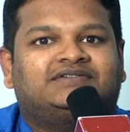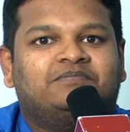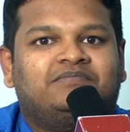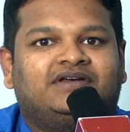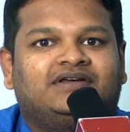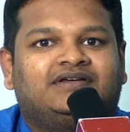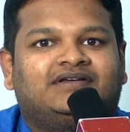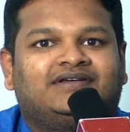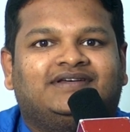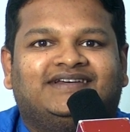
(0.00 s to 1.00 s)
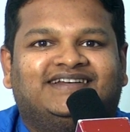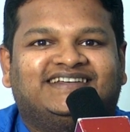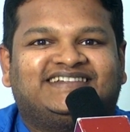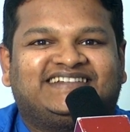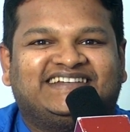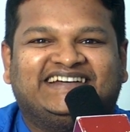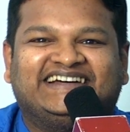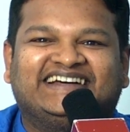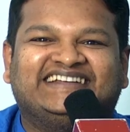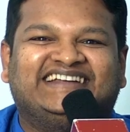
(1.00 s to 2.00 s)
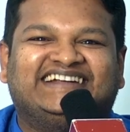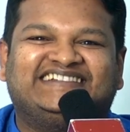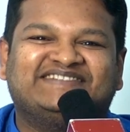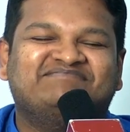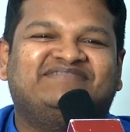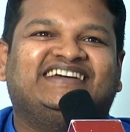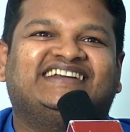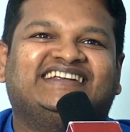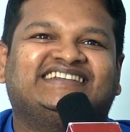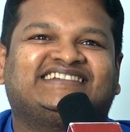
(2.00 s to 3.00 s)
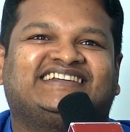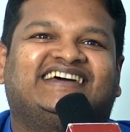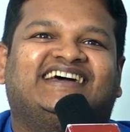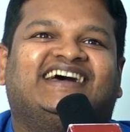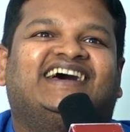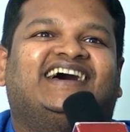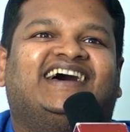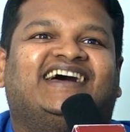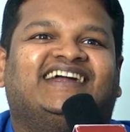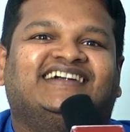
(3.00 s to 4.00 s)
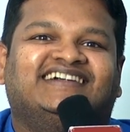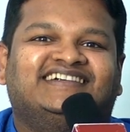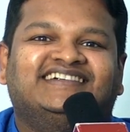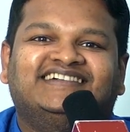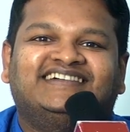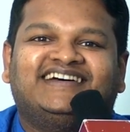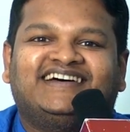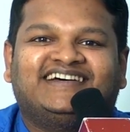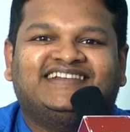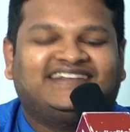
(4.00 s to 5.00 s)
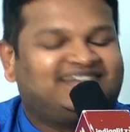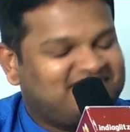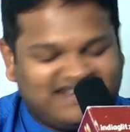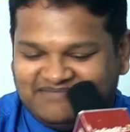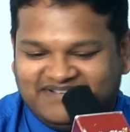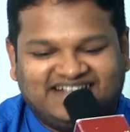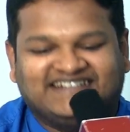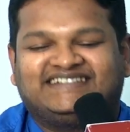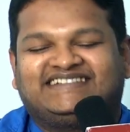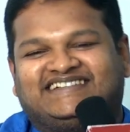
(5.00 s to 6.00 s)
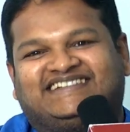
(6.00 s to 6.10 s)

a big list. That's a big list, and that's a very big list.